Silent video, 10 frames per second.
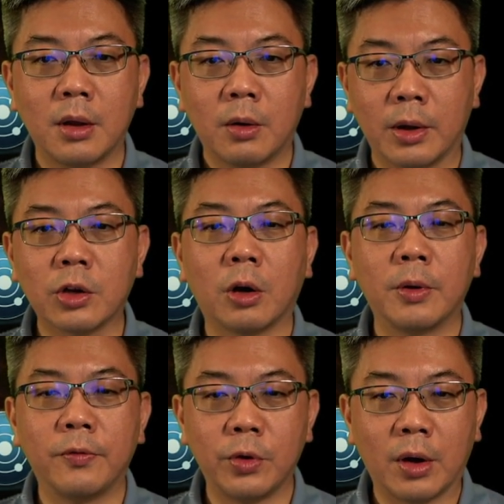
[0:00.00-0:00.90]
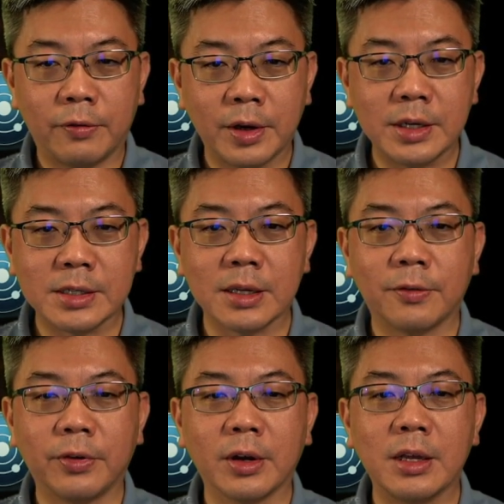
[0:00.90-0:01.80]
One common view I've heard is that the
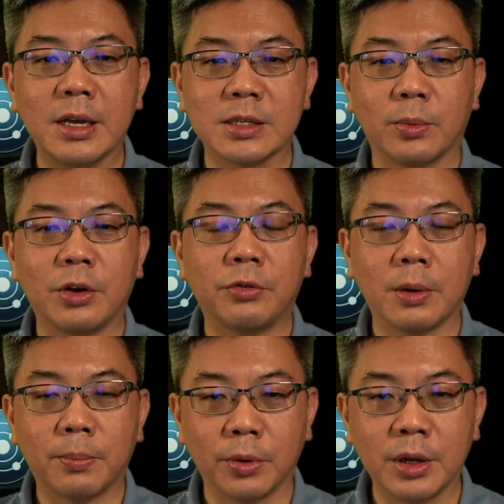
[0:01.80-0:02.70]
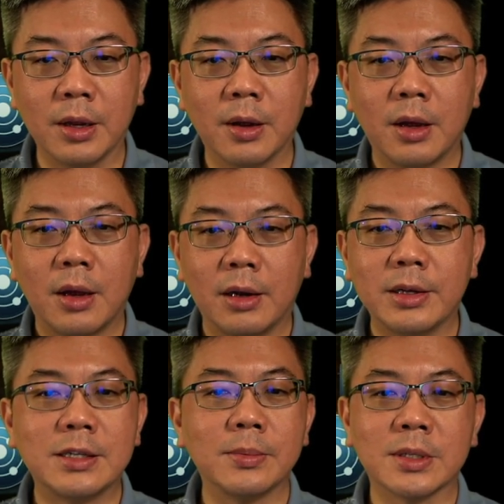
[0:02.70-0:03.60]
Franklin A is a one-trick pony, and it
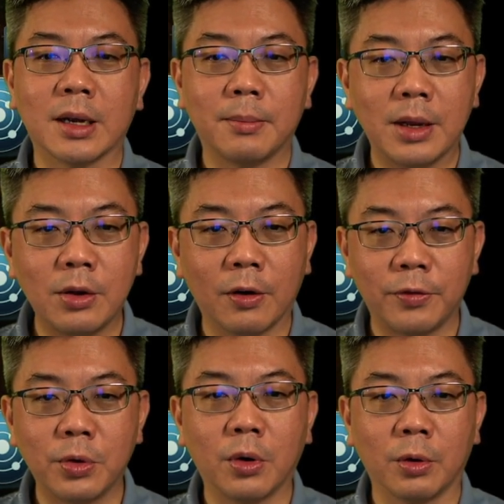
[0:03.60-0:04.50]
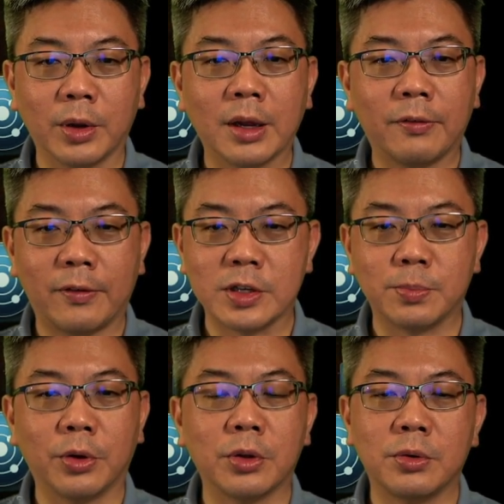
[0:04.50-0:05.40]
seems like many of you on 195 has
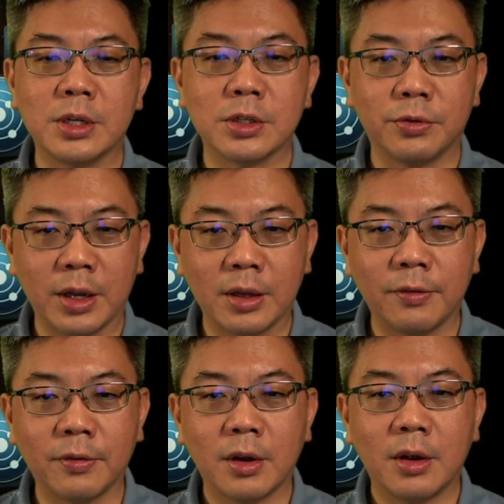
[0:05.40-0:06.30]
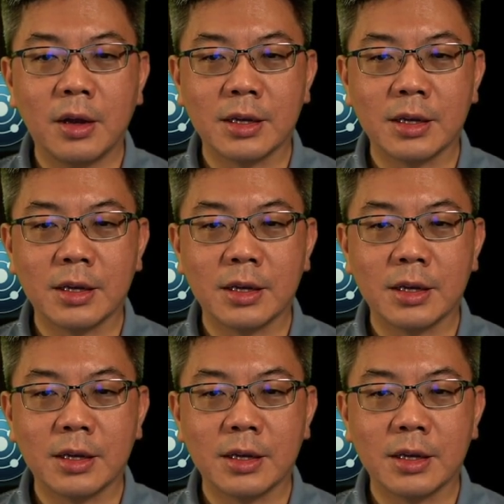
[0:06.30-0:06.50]
bought into this narrative, as I